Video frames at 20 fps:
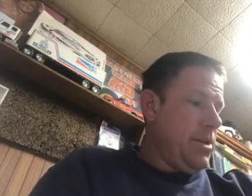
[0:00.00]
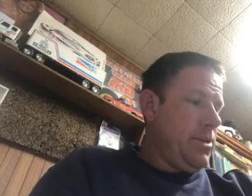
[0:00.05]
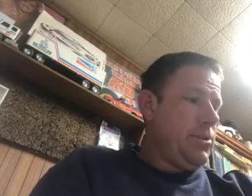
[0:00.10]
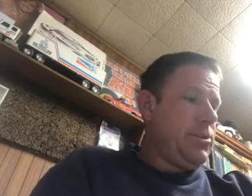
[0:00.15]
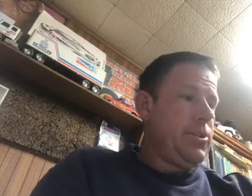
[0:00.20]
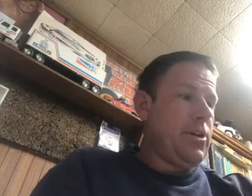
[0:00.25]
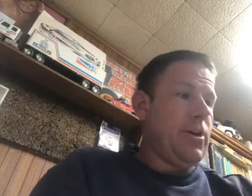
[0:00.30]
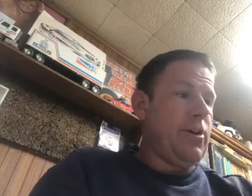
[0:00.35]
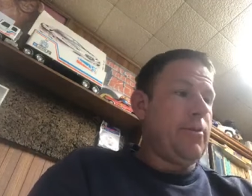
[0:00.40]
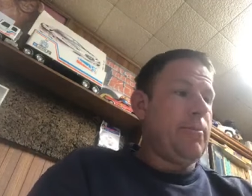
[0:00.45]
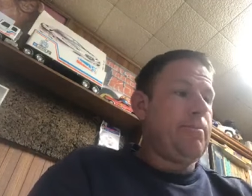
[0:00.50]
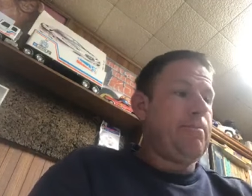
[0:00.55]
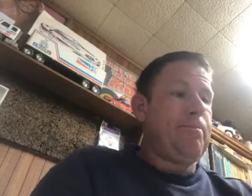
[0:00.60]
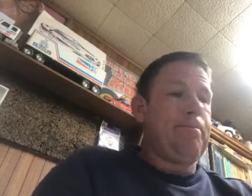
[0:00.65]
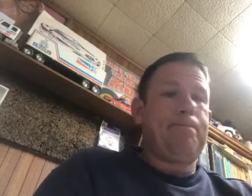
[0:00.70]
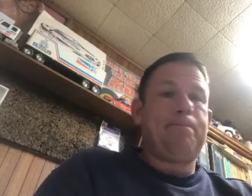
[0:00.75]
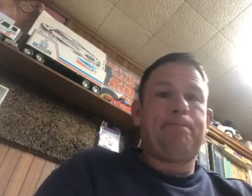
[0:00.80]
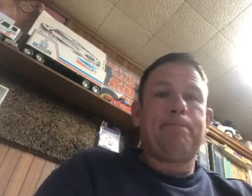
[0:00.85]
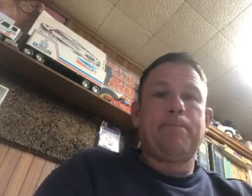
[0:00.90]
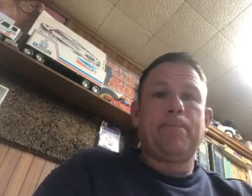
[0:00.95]
So
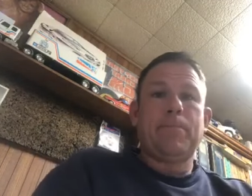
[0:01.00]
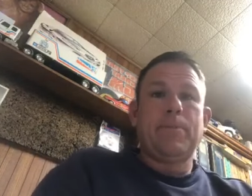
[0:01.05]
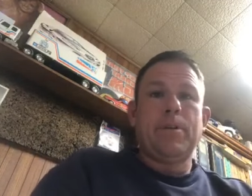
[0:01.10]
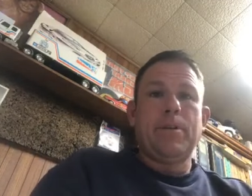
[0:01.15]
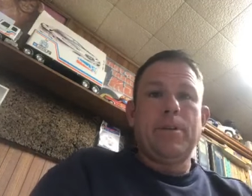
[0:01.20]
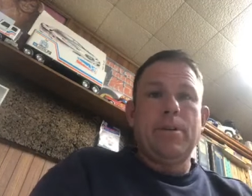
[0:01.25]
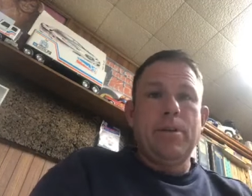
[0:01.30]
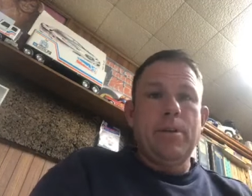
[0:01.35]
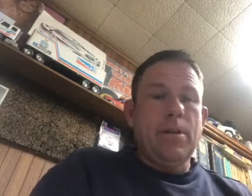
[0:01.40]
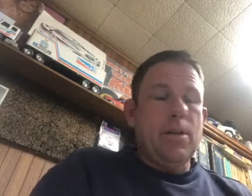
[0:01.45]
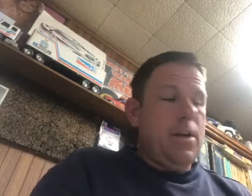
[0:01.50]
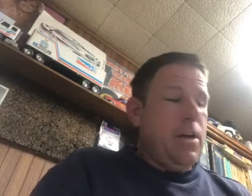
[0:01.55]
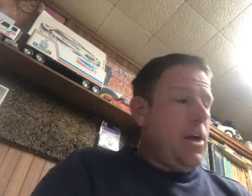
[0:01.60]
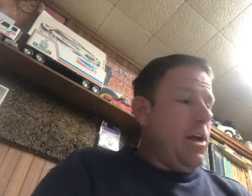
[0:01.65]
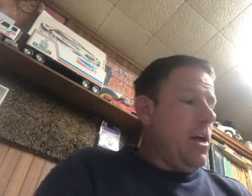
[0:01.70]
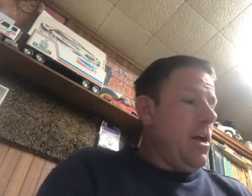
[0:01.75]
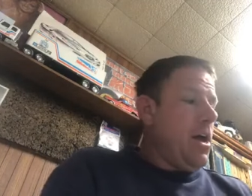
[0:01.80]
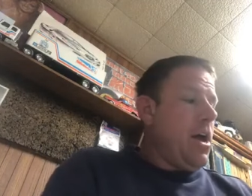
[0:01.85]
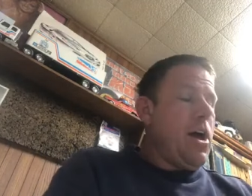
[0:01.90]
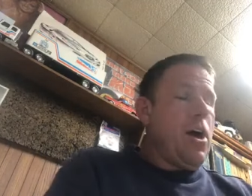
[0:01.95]

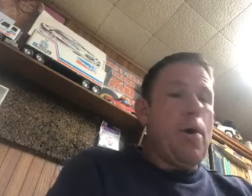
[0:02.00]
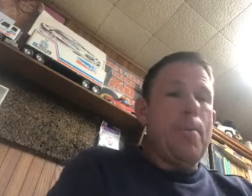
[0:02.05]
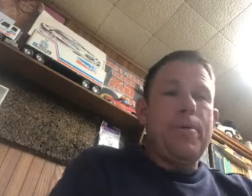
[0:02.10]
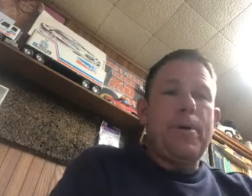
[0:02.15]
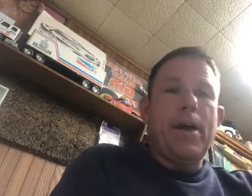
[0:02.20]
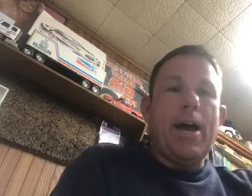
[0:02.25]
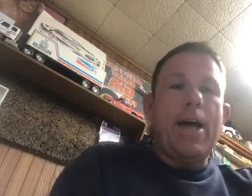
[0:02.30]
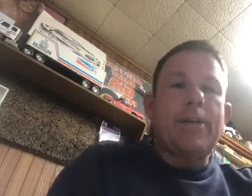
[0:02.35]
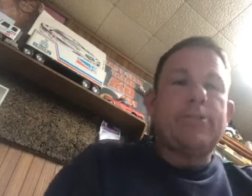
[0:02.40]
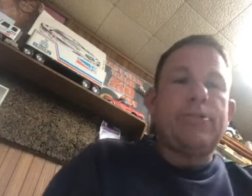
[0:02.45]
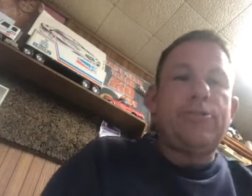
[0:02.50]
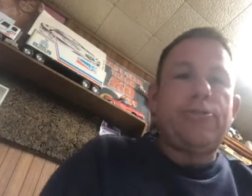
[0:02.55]
I hope you guys